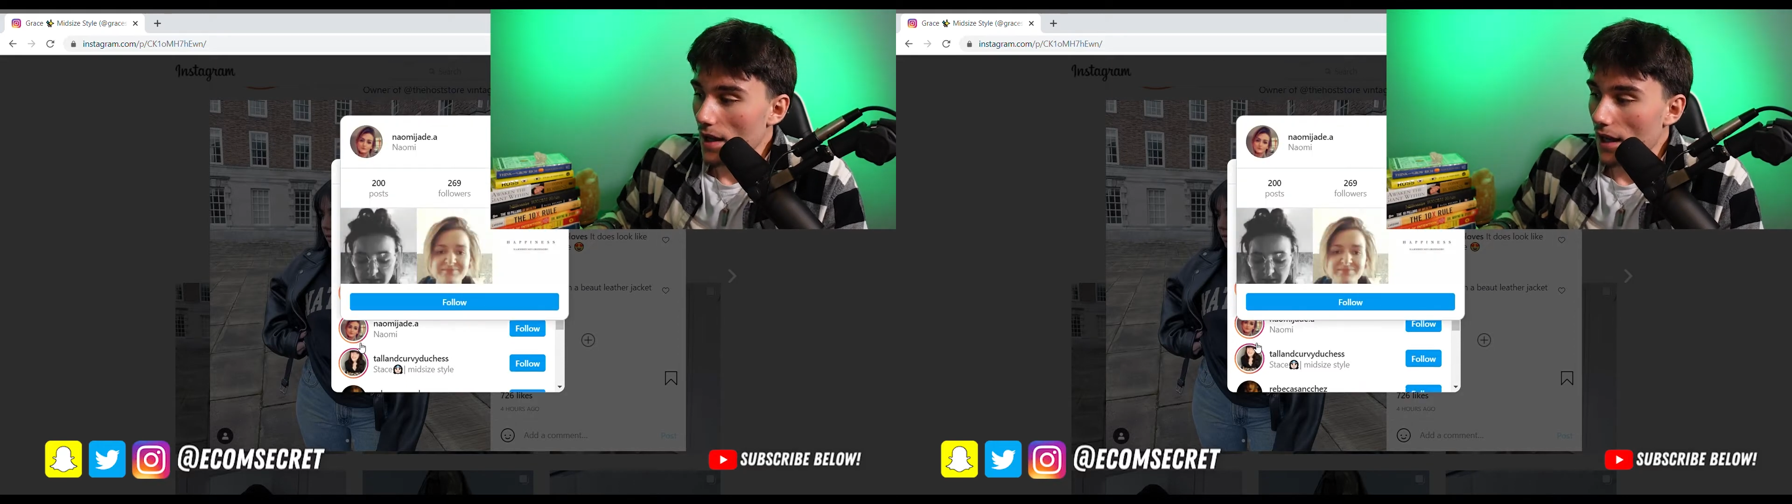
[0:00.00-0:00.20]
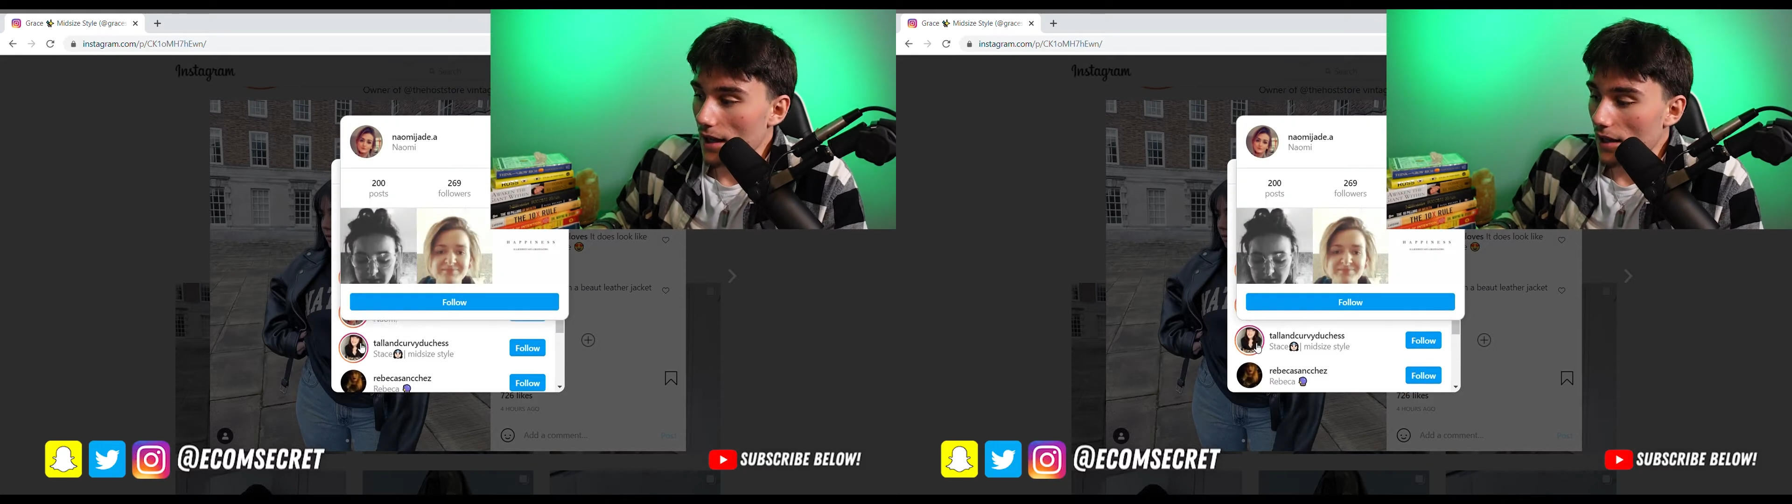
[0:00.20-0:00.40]

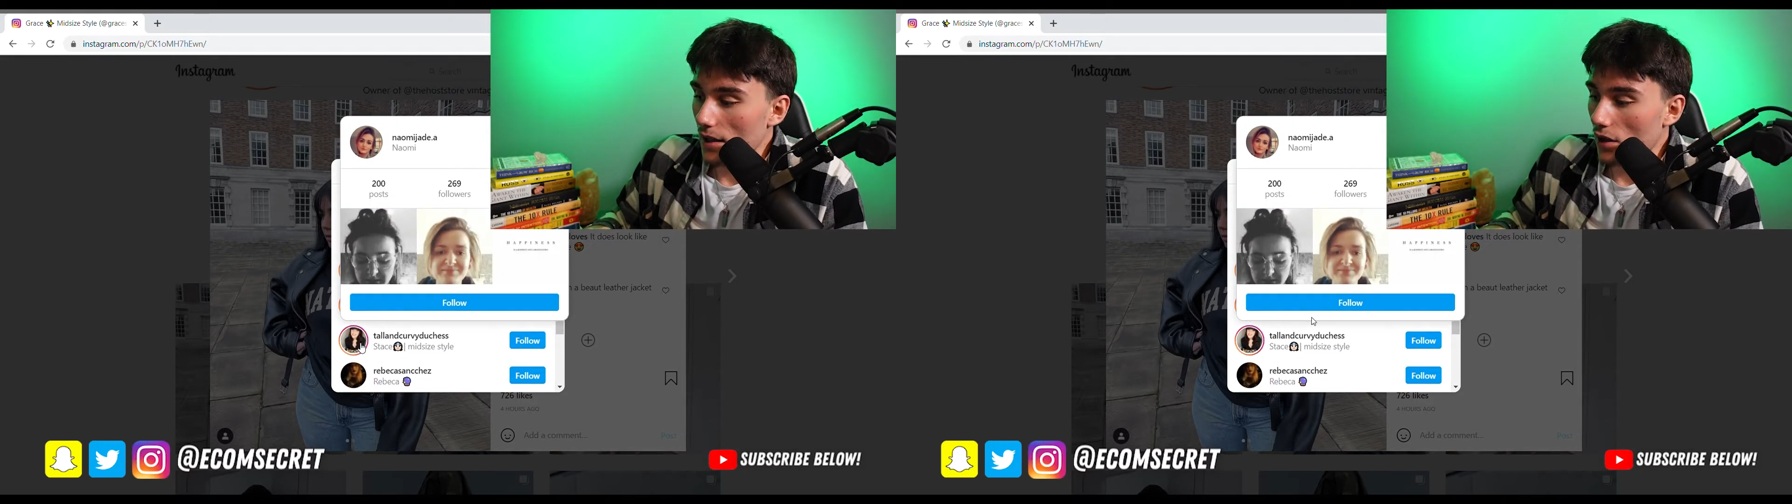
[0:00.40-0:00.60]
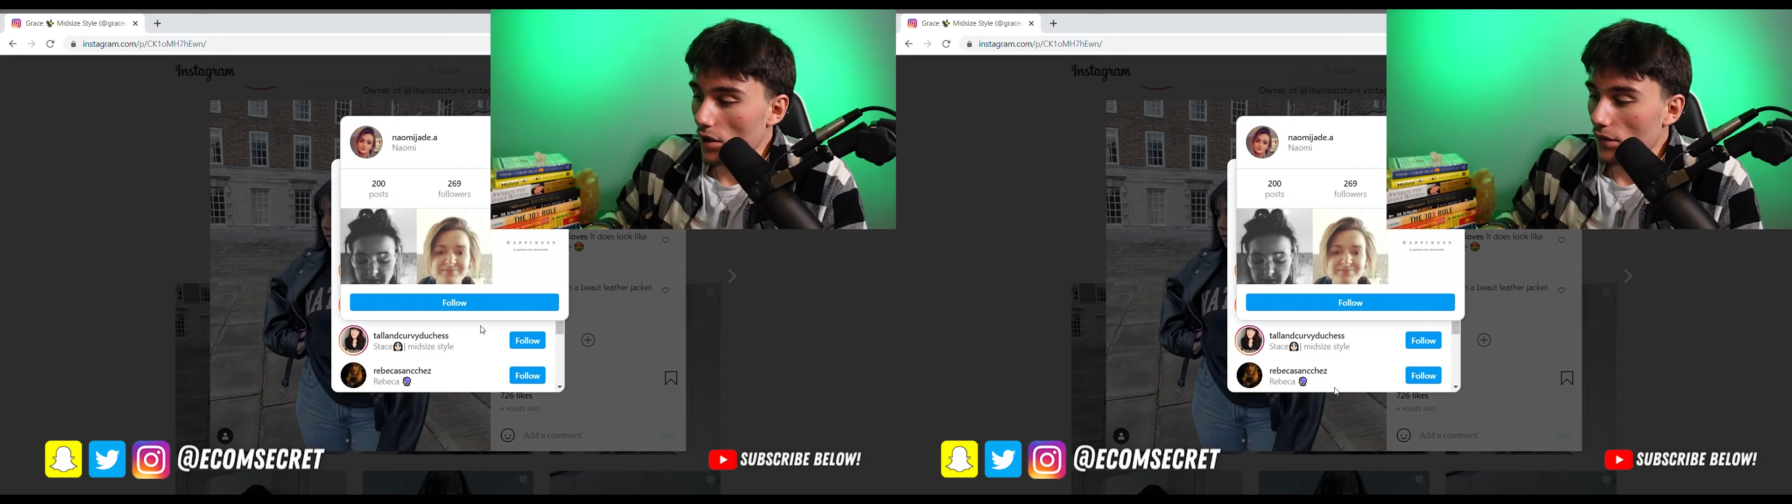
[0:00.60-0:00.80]
And,
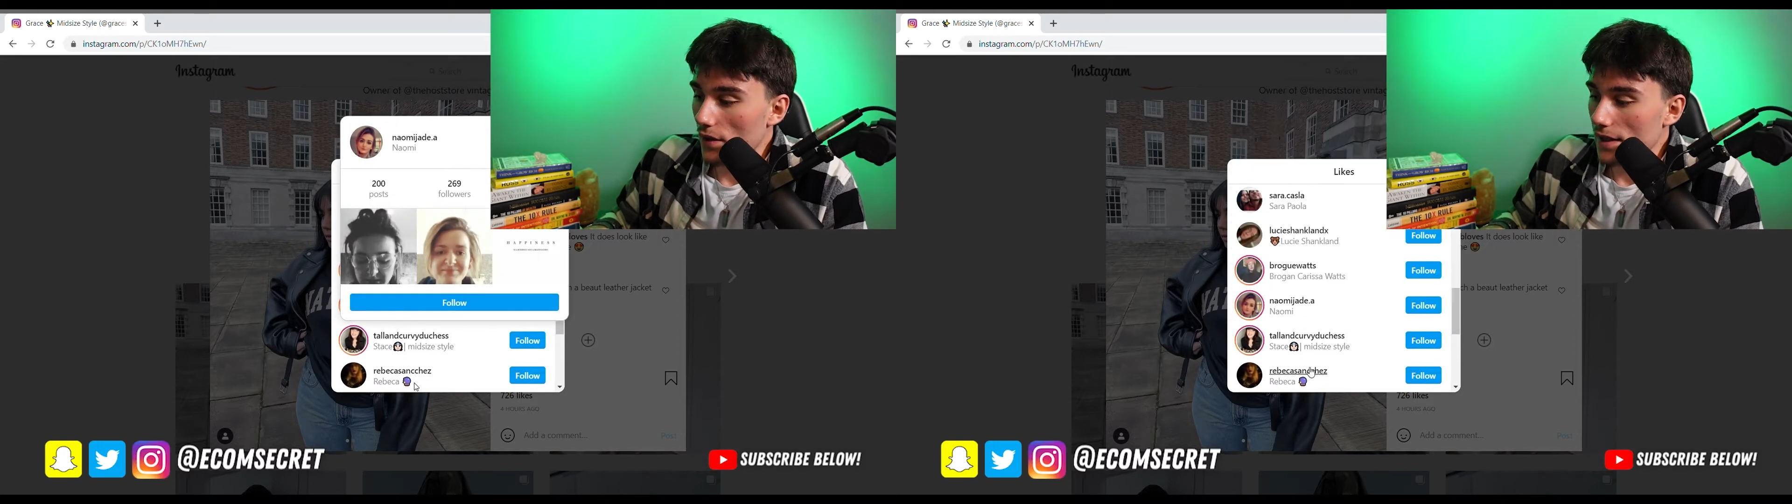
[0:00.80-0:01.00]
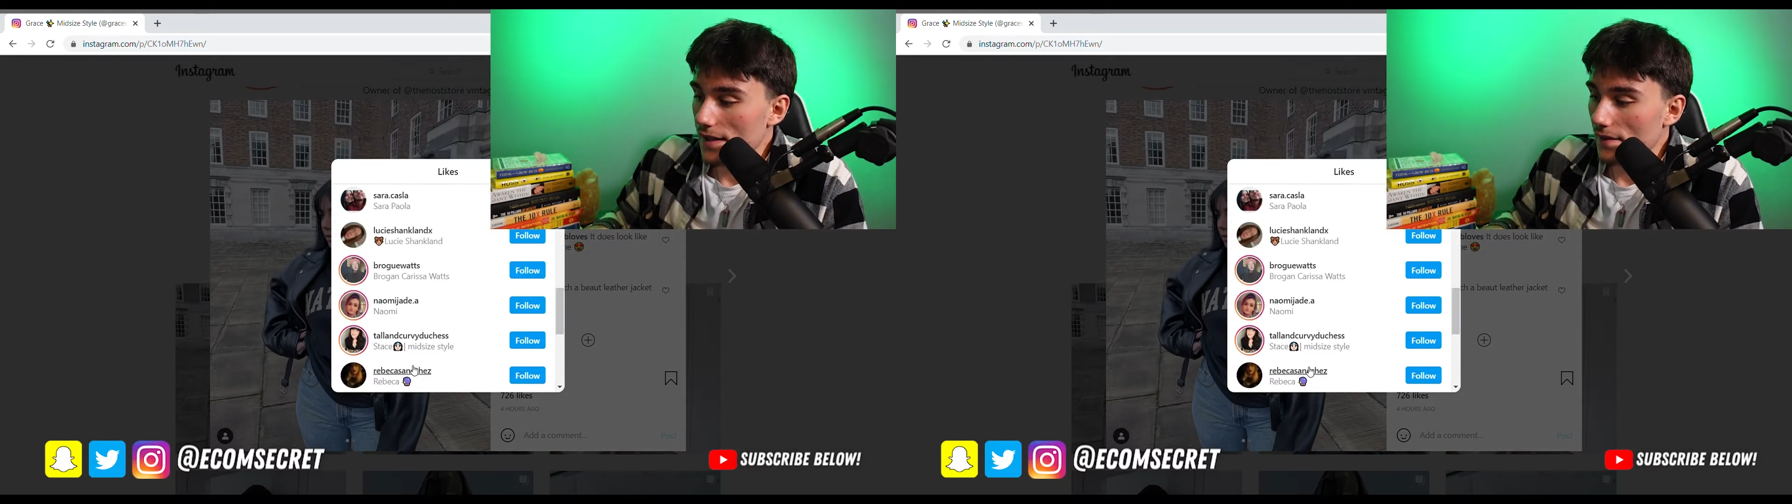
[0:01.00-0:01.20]
you know, for
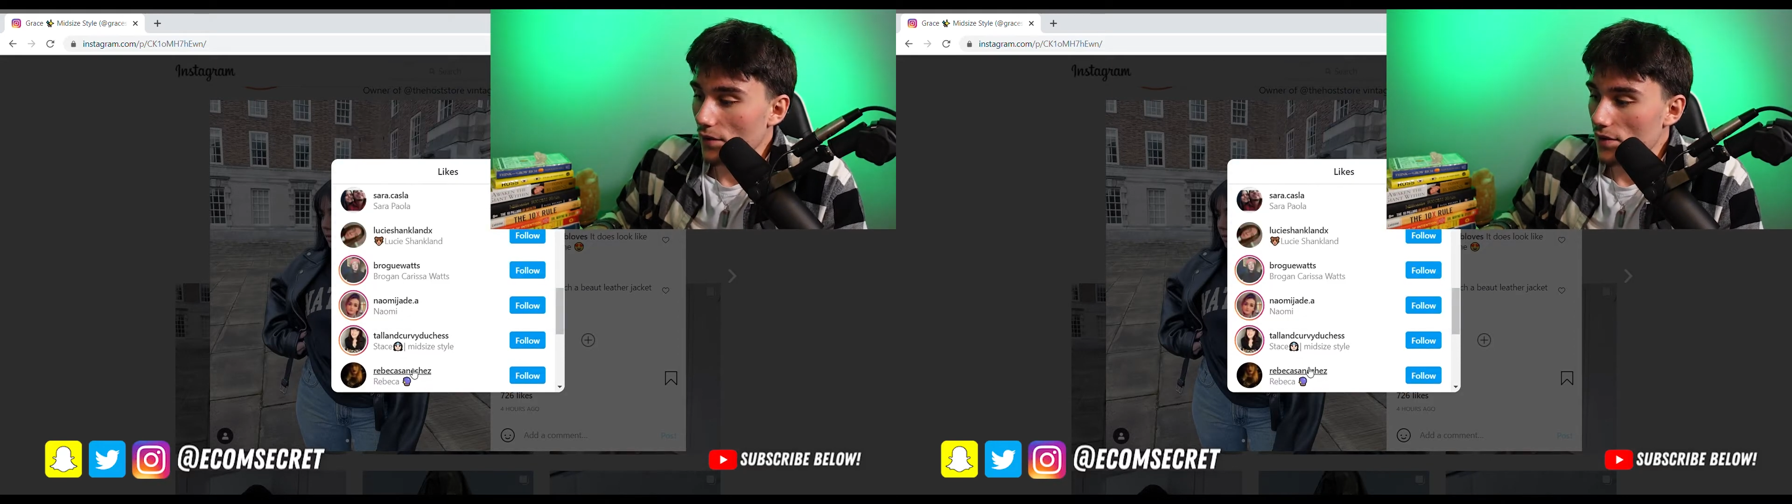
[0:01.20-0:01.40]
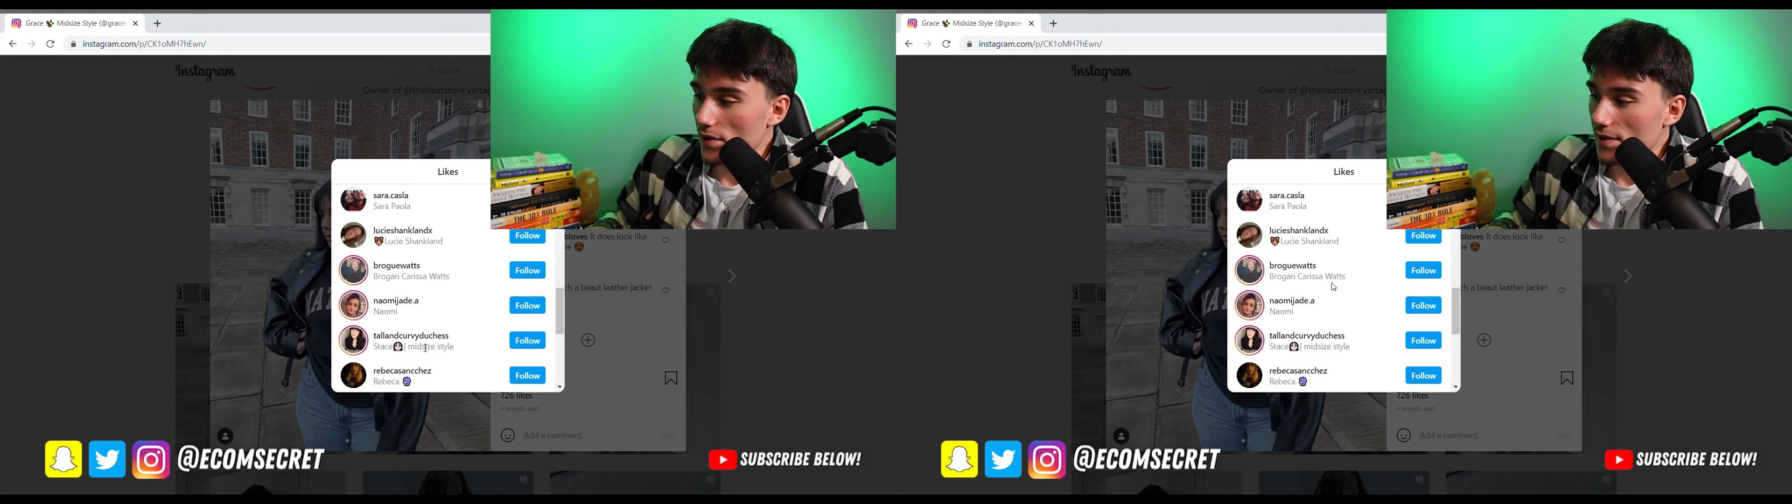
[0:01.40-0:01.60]
these
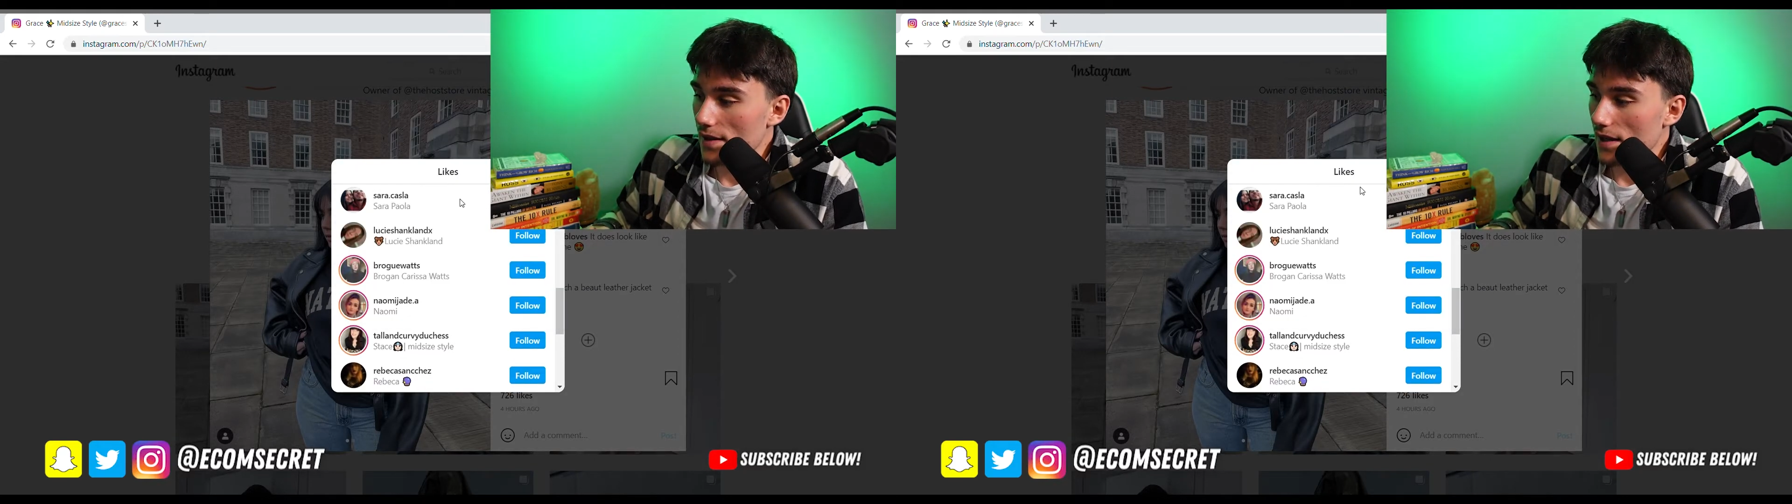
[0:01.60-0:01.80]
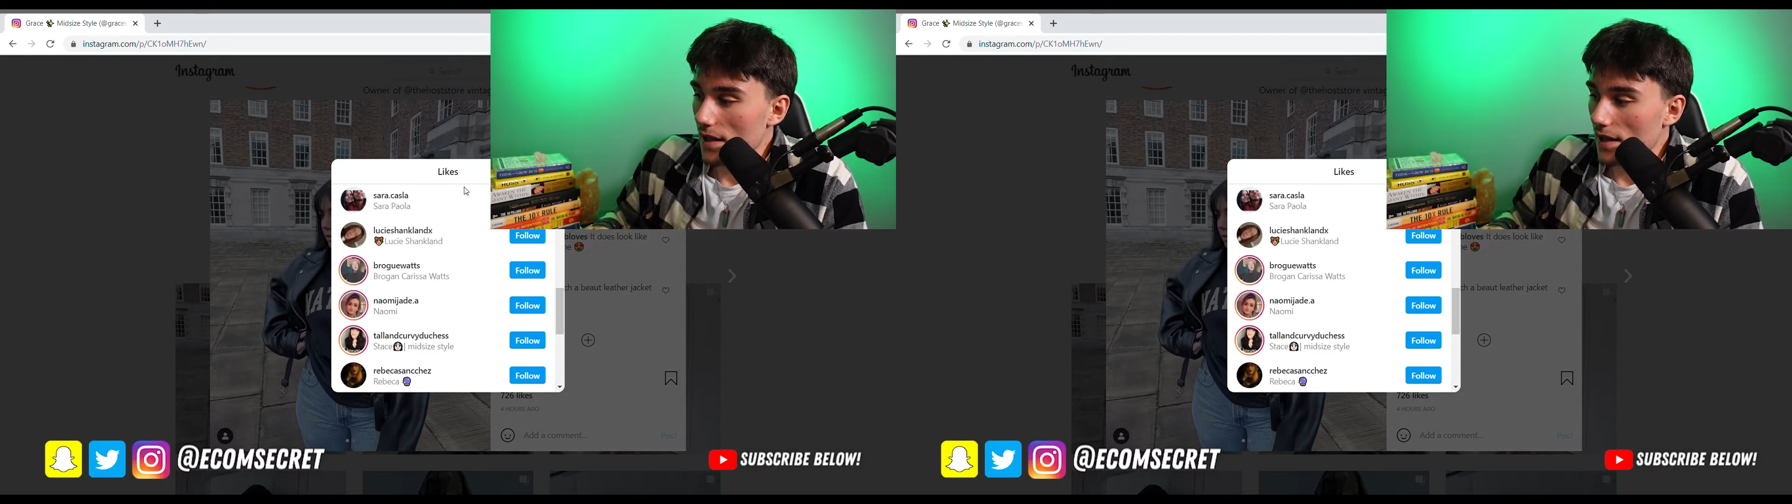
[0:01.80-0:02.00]
influencers
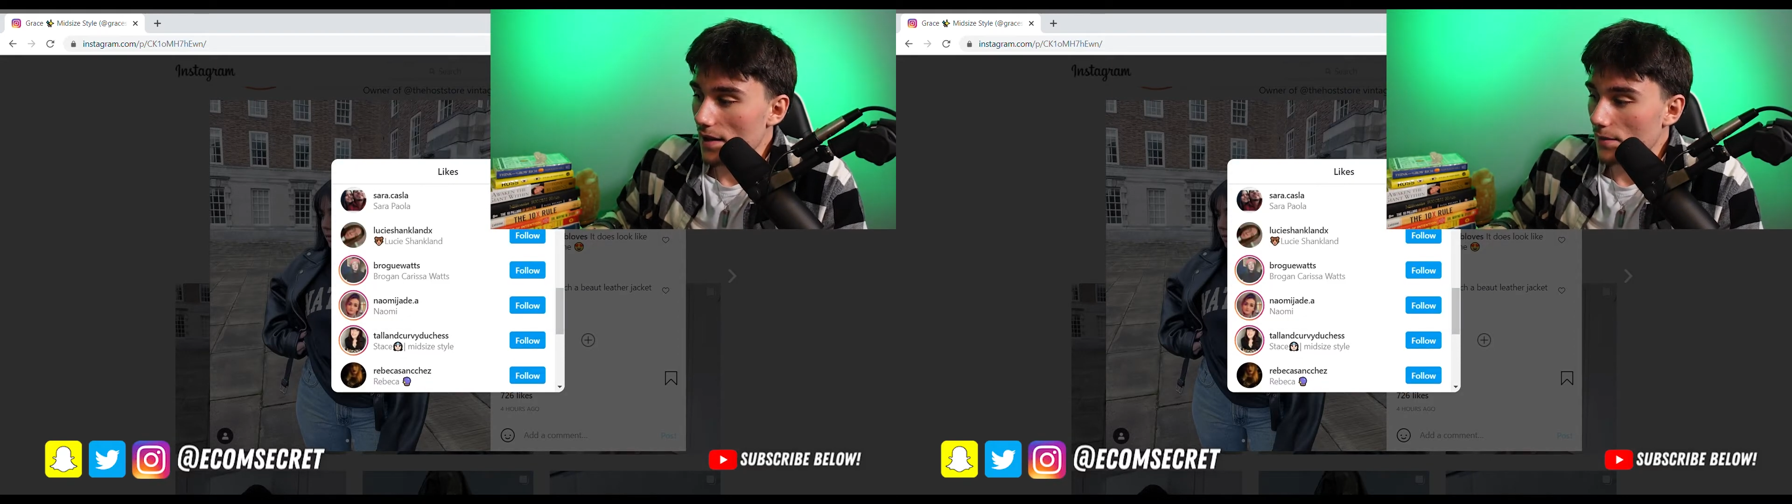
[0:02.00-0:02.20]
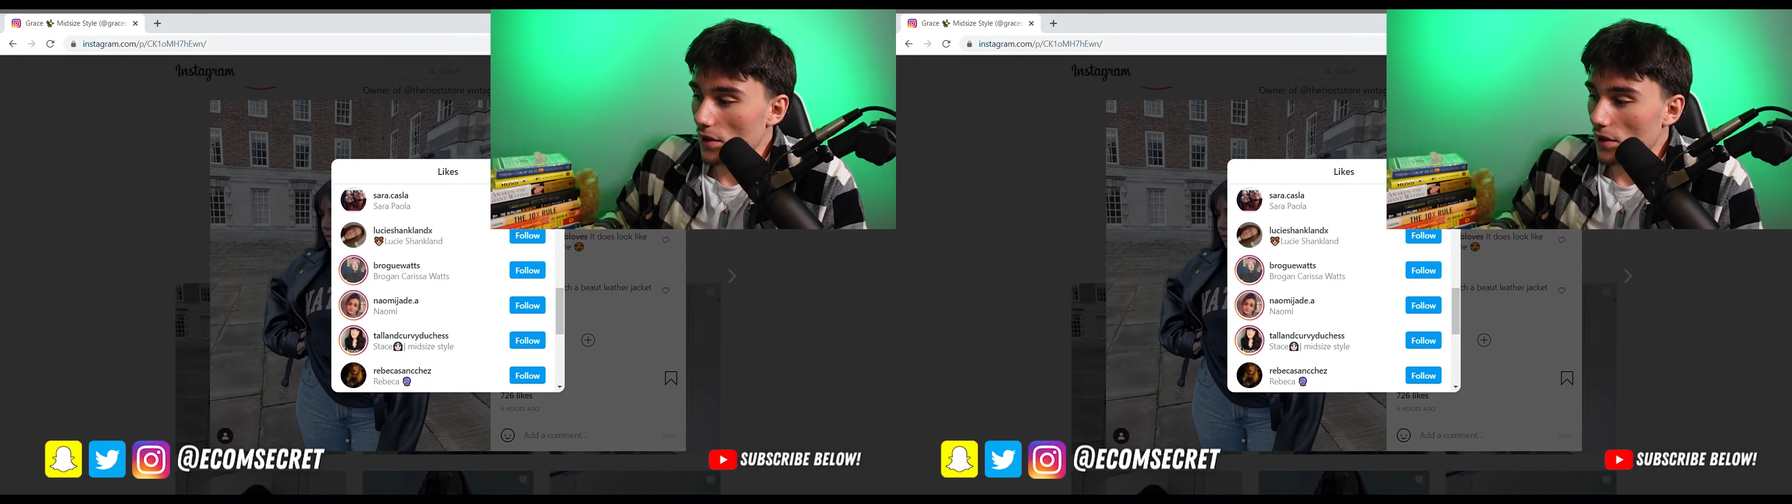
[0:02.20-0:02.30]
that, you